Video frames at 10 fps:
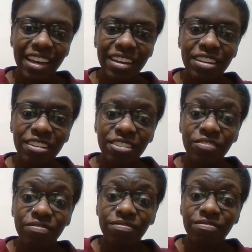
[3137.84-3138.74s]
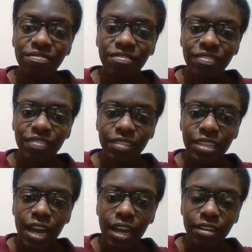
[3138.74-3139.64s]
Yeah,
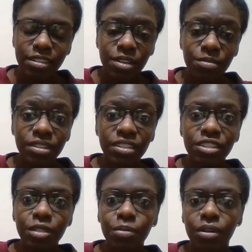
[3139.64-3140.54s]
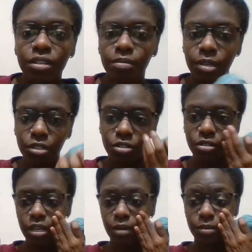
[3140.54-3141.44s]
because I really just wanted to make sure
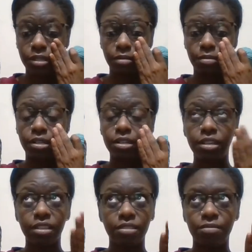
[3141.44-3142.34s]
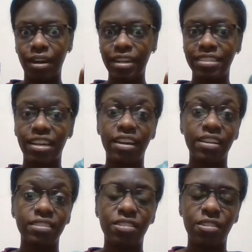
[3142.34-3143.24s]
that I was going to be knitting the right
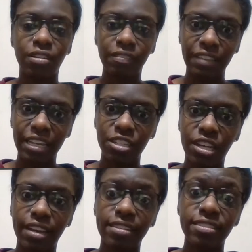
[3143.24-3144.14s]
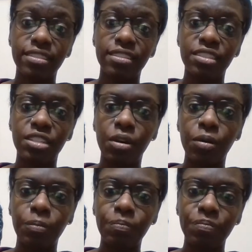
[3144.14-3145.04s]
size and all of that jazz.
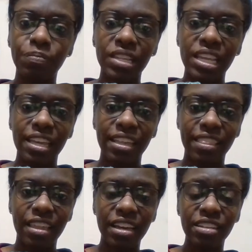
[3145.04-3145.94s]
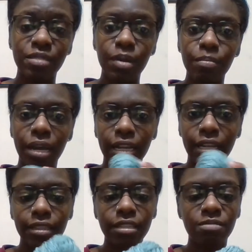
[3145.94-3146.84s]
So that is my
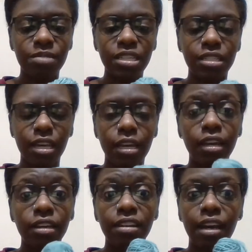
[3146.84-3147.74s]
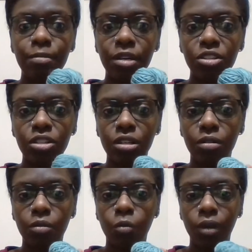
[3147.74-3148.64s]
palette. This mini skein, I'm not
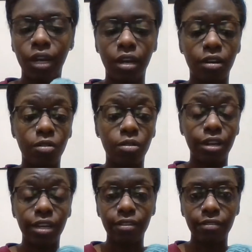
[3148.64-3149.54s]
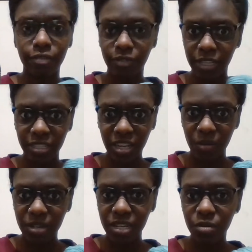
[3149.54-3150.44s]
sure where or if it's
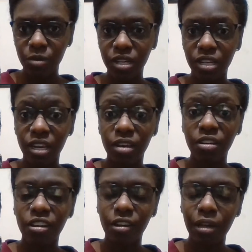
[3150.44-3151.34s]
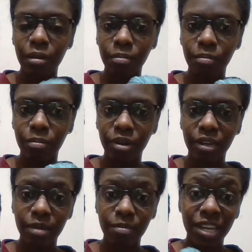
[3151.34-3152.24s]
going anywhere yet,
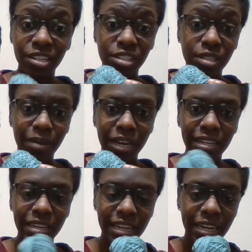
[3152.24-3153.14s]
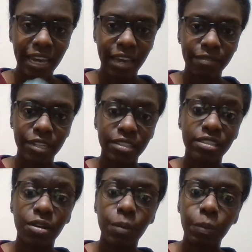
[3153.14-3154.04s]
but it matches the palette and I have it.
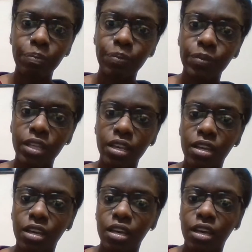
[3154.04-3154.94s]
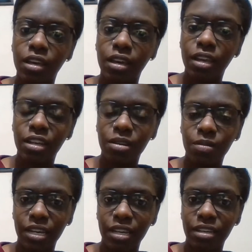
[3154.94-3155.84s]
So
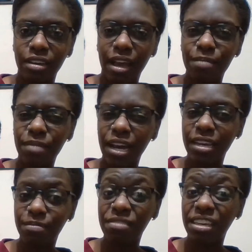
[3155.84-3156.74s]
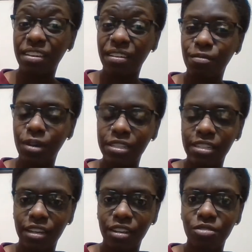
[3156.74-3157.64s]
anyway, I am thinking of ways
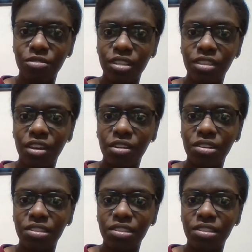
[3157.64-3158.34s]
I can use it though.